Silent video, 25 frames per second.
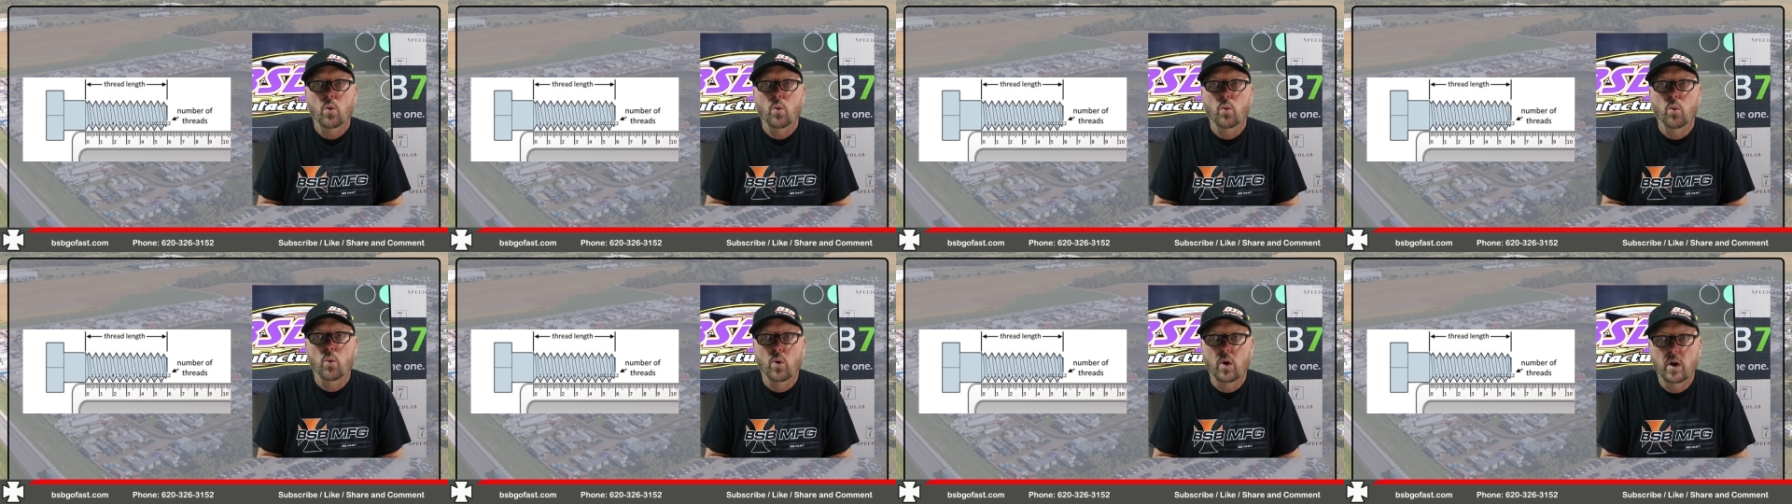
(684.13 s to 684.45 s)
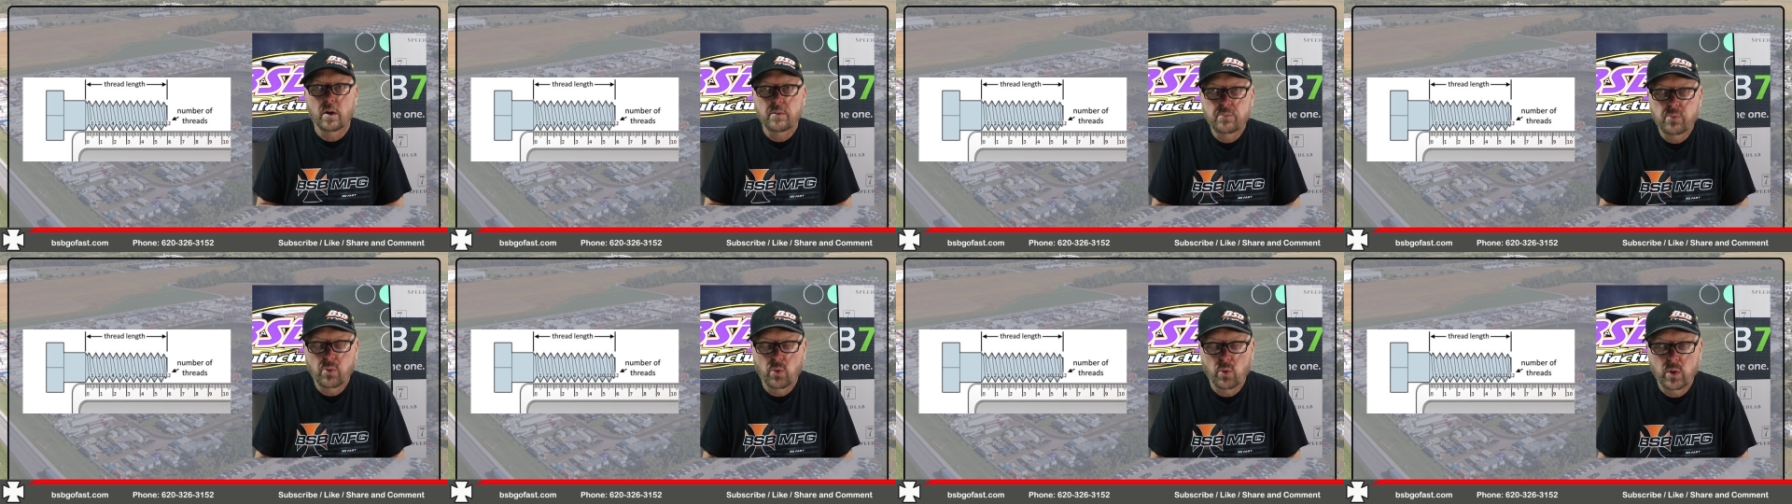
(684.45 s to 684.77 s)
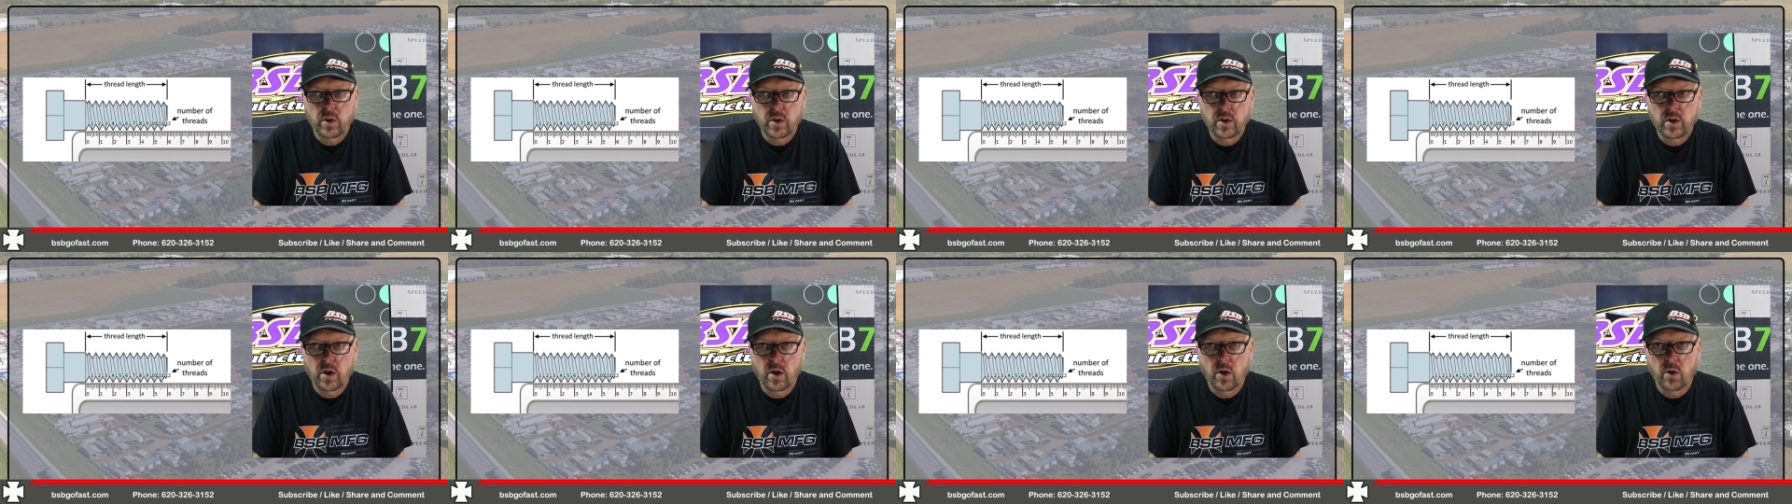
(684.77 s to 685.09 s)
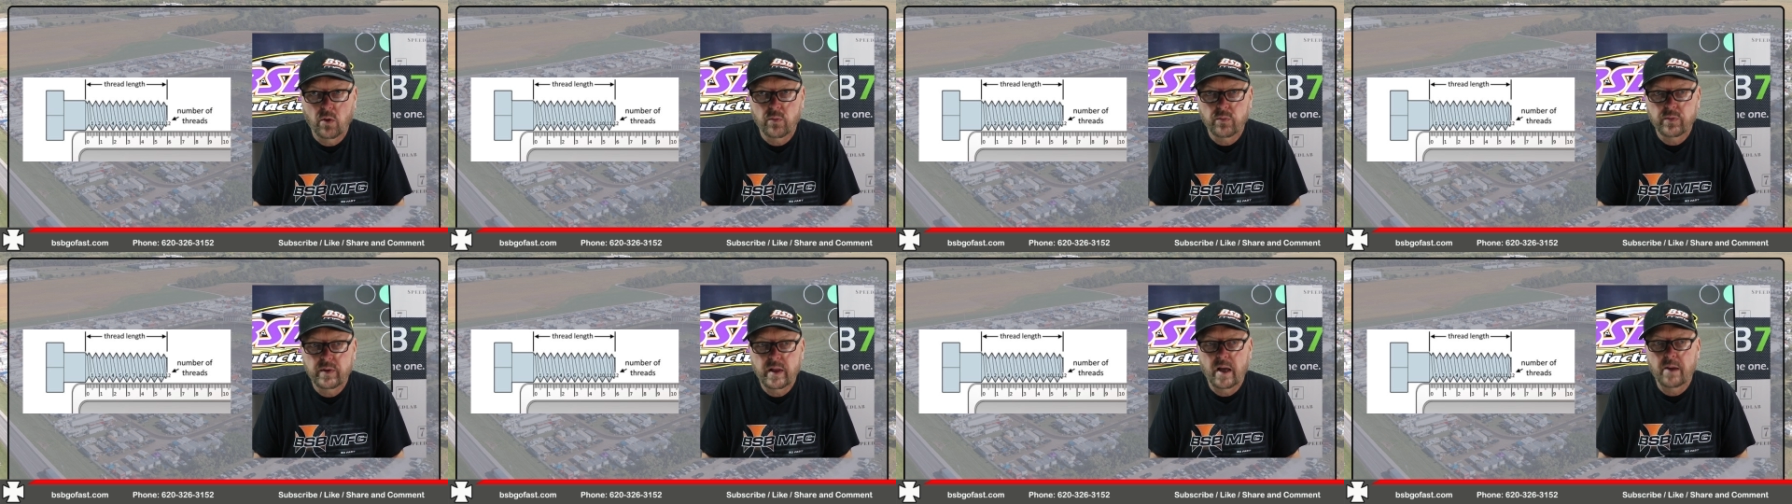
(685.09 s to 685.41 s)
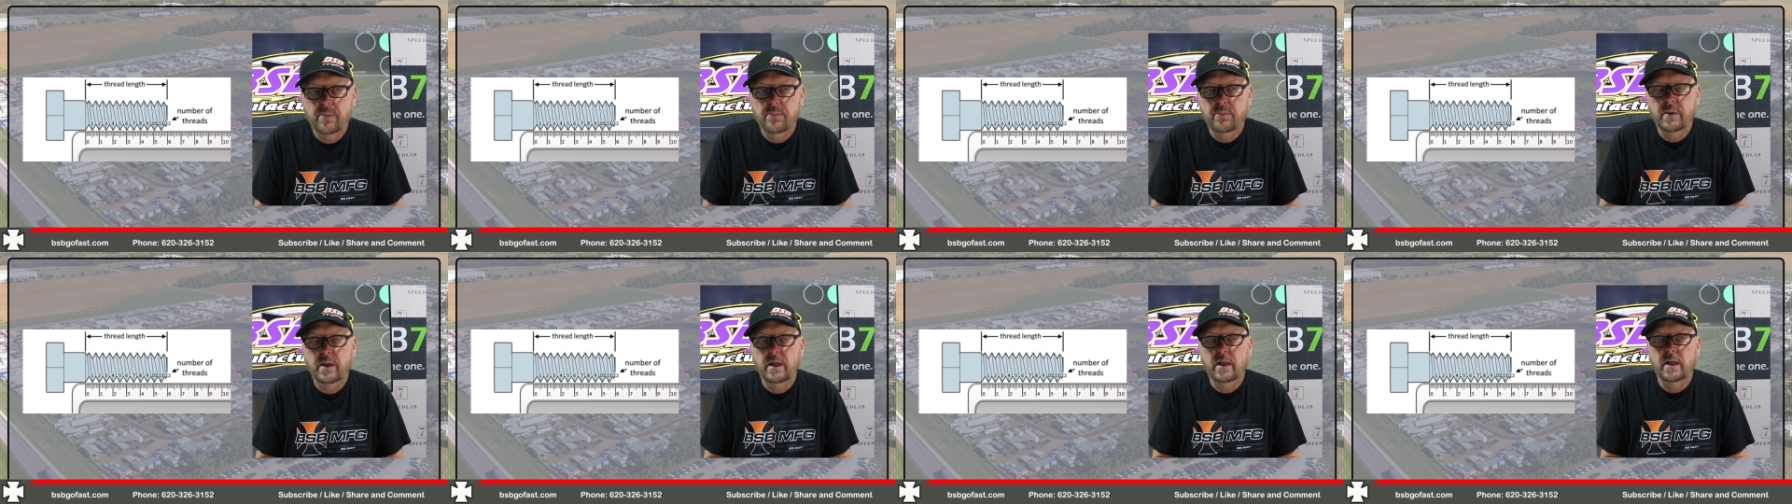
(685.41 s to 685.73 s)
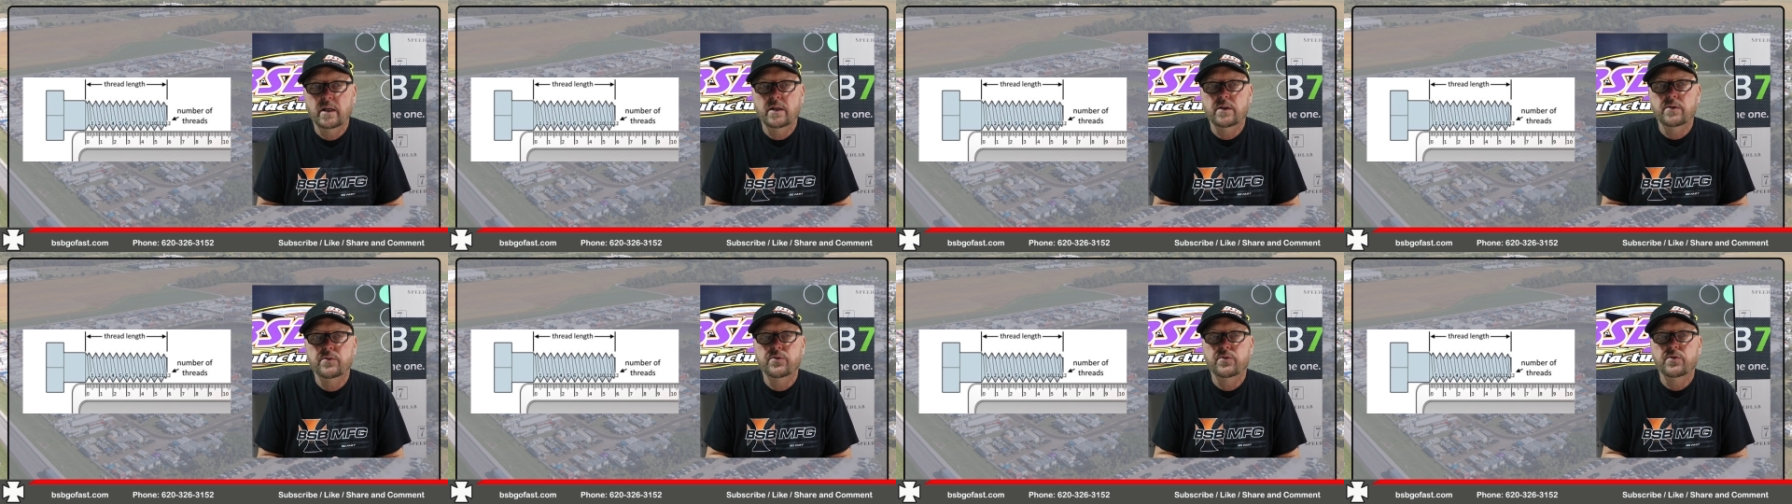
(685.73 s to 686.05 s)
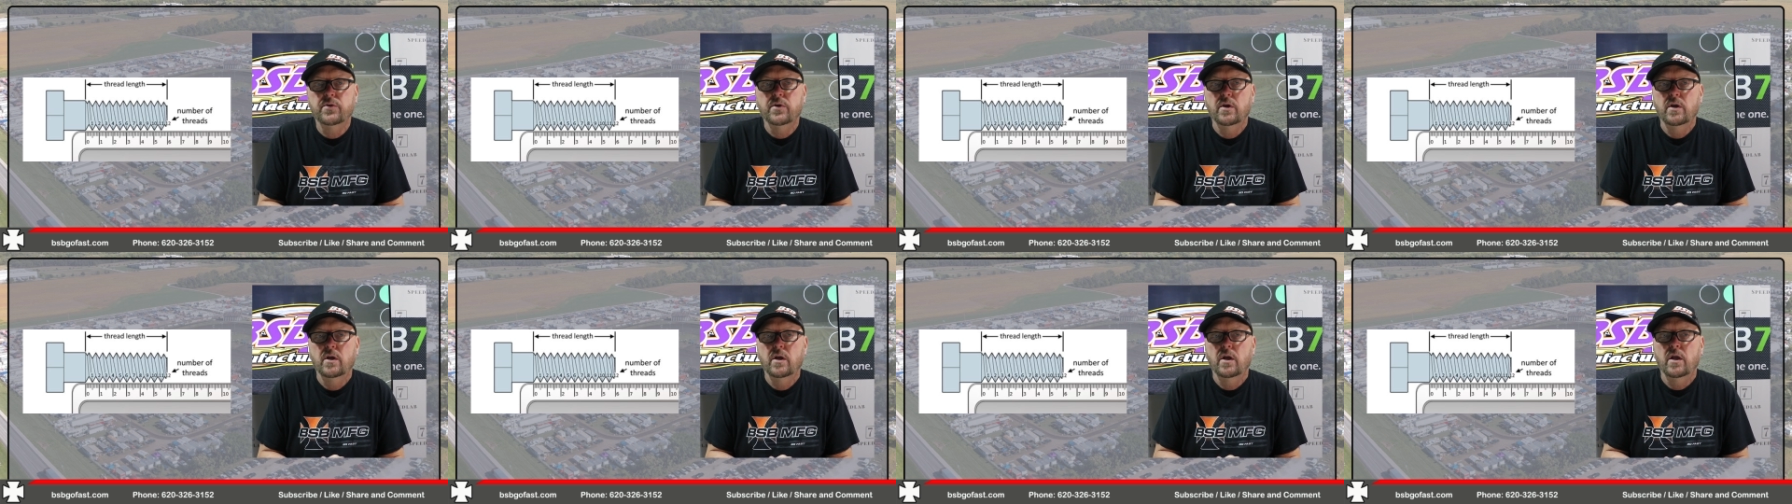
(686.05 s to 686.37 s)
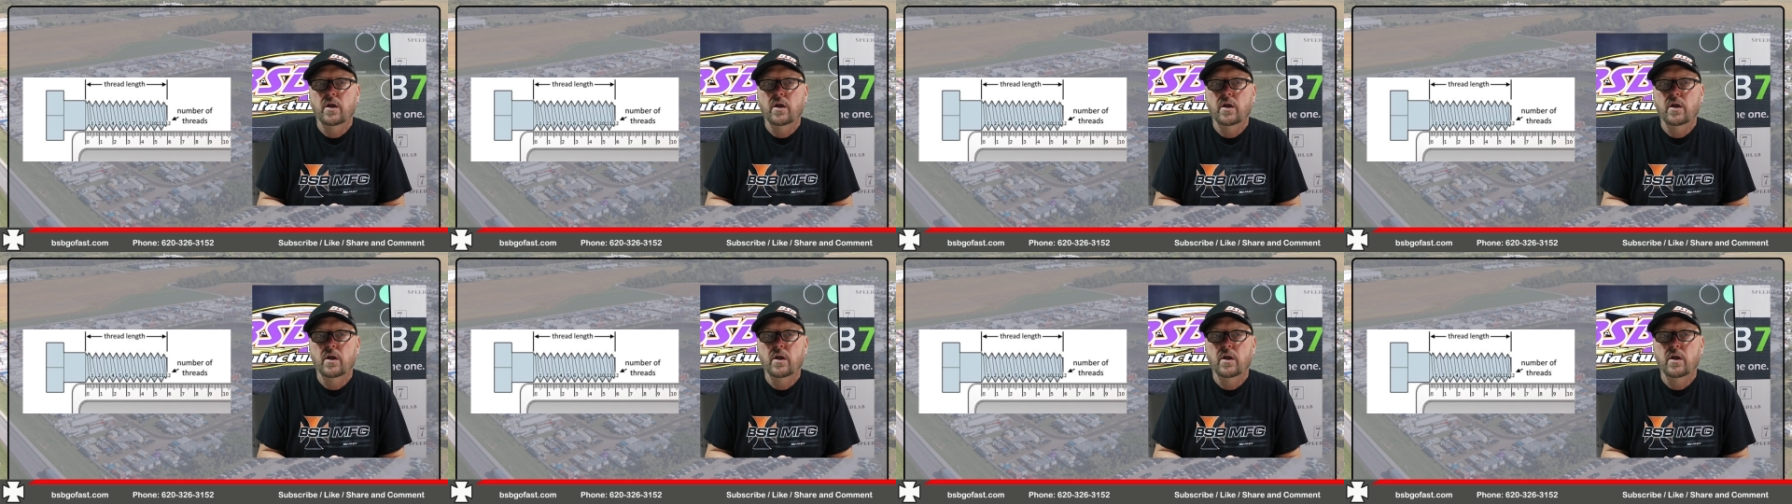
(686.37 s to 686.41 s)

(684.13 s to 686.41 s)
1.0. That means